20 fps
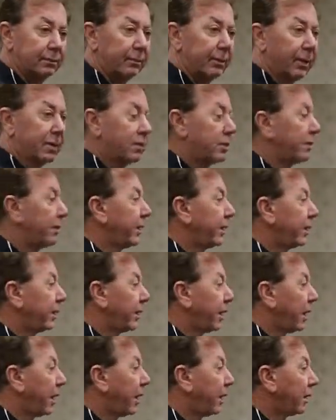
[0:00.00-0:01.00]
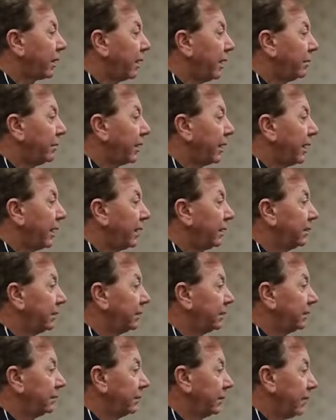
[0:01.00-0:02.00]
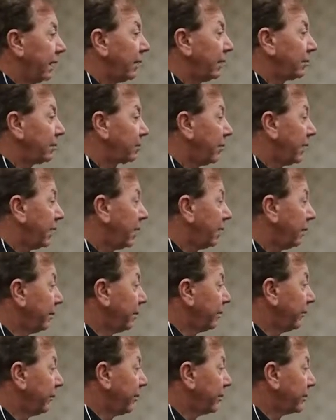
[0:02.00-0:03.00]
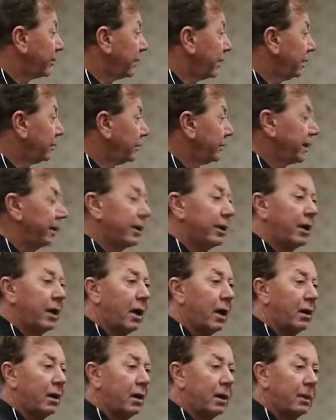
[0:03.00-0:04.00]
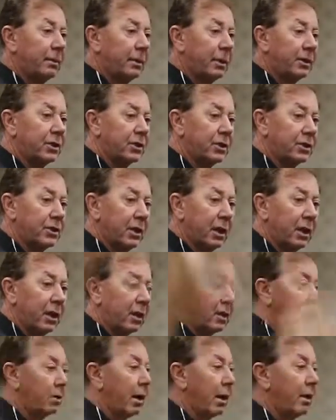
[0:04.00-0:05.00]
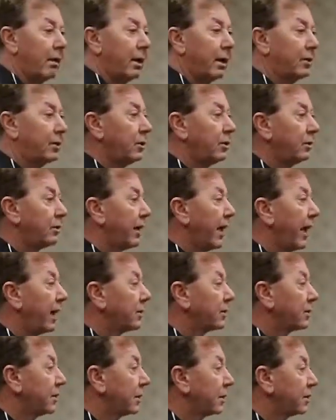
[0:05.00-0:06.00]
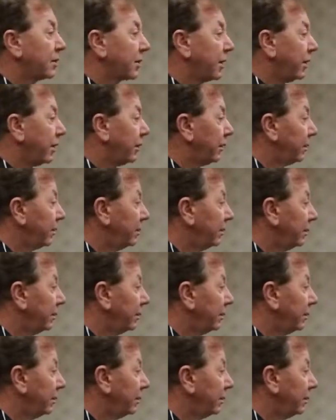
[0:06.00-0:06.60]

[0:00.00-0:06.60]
It was a $1 billion company, and that was quite a number of years ago. A $1 billion company just right around 2000 or so.